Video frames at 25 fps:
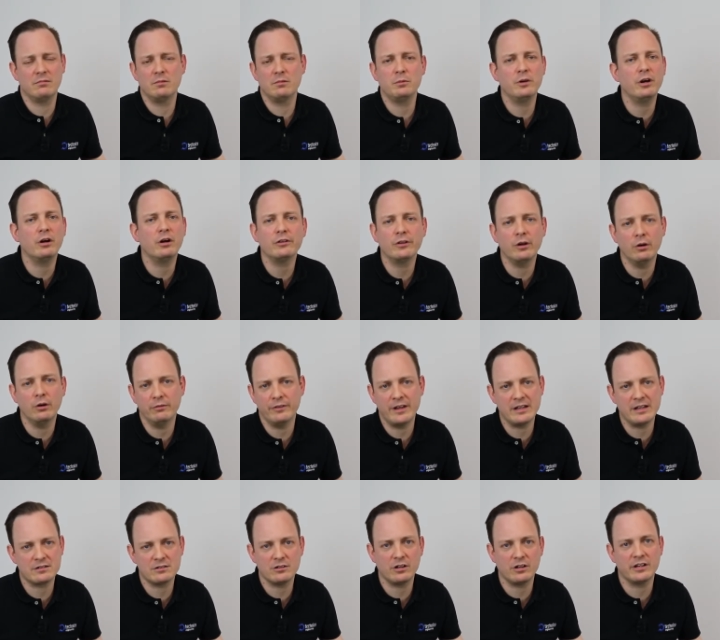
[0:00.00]
we all know
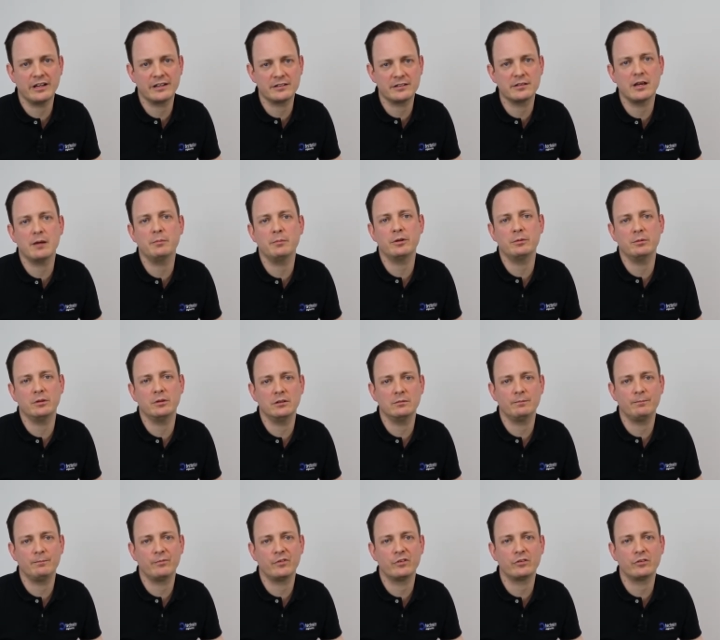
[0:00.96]
that's not acceptable.
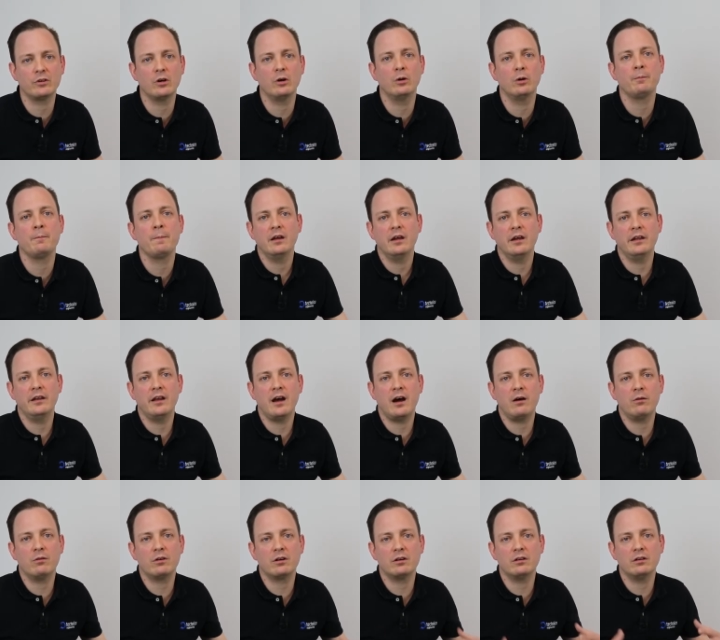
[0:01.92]
So in
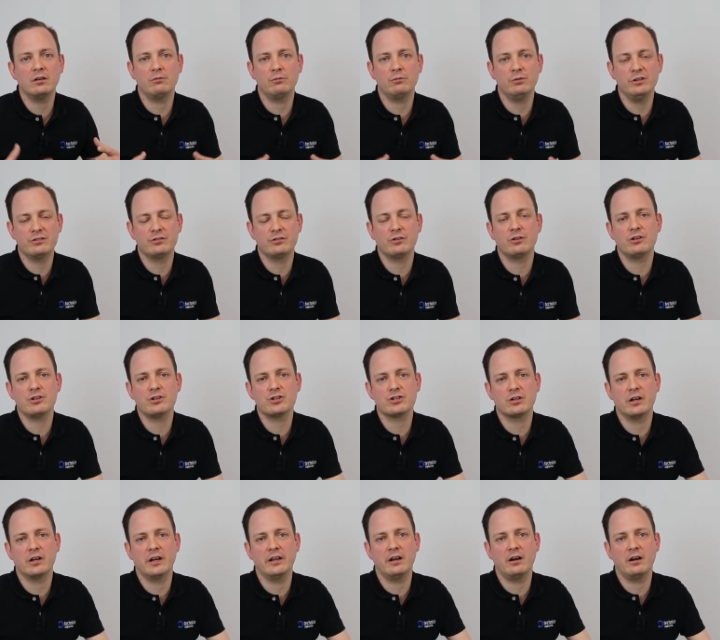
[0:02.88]
our research
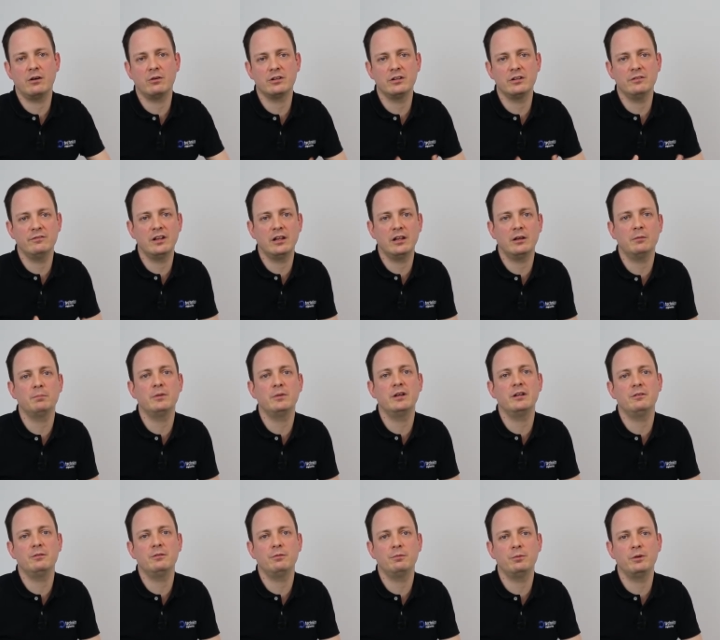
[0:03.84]
and our
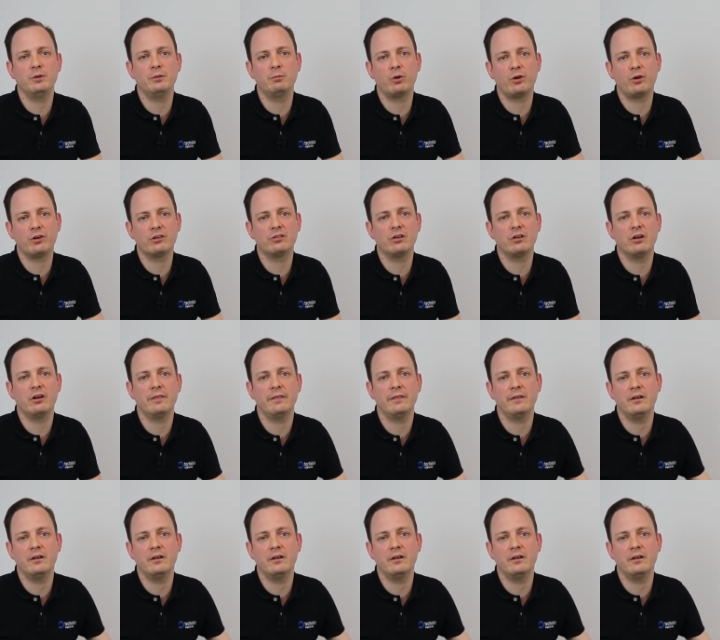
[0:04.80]
development, we worked on